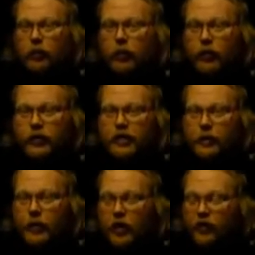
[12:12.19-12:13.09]
But with the
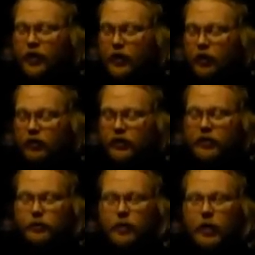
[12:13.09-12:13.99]
amount of energy
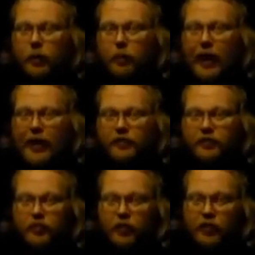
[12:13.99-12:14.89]
that's being passed
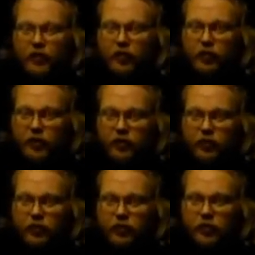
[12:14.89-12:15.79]
through any of our rituals,